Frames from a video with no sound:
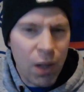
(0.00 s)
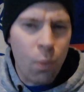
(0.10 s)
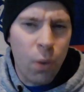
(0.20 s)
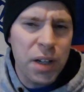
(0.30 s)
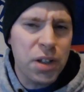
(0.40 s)

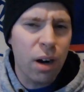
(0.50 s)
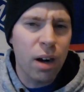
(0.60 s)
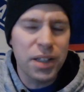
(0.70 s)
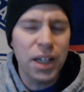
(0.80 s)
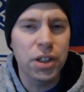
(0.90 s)
what to turn our
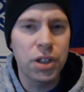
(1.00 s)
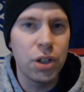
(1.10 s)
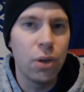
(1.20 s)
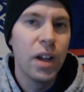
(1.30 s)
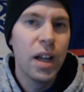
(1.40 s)
attention
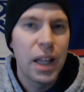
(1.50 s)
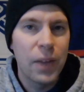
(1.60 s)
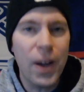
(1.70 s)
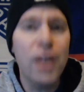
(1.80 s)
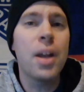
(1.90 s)
to,
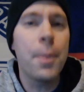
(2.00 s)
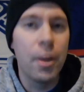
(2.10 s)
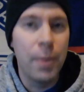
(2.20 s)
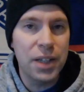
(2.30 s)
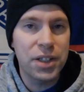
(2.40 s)
final couple
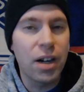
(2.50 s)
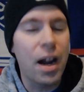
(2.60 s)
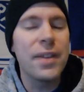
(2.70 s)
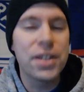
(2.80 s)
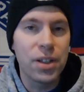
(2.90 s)
of minutes here,
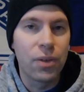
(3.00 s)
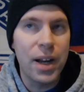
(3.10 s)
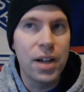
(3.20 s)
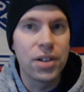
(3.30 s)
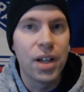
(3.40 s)
obviously the
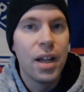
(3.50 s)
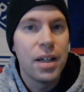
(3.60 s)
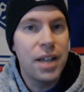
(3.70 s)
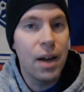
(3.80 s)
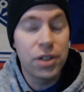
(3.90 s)
Rangers
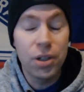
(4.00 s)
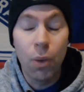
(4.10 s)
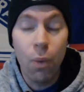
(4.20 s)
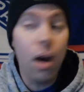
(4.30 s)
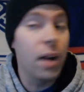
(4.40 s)
down
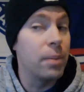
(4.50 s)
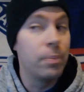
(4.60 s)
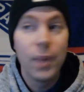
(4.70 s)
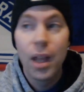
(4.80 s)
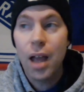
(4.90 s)
2-1. And
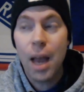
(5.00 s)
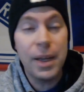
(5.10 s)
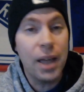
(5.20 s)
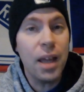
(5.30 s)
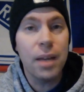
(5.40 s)
I
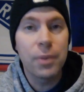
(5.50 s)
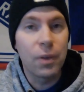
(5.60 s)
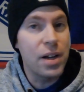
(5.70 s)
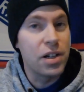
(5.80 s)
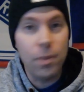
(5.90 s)
mean, hey, the
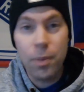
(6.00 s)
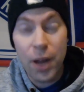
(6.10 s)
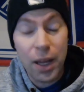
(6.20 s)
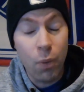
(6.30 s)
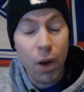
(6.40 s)
Rangers have been
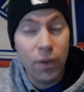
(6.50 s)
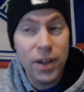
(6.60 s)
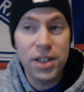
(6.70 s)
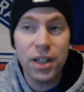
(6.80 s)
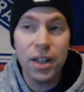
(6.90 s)
playing well
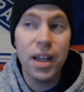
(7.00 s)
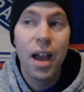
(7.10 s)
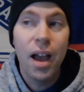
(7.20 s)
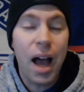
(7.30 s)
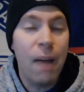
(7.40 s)
recently.
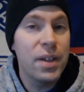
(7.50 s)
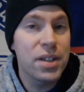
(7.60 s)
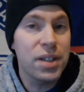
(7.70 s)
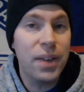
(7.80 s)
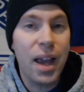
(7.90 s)

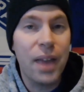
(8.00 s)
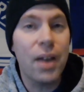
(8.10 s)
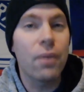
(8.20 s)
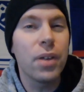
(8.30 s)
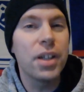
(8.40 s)
Obviously, they had
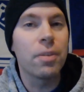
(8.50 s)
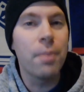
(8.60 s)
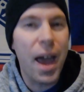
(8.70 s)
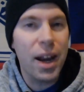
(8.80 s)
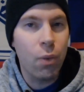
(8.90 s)
that really
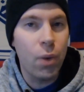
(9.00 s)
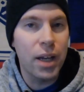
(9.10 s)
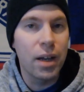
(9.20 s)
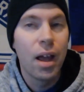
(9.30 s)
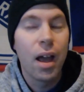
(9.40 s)
dramatic win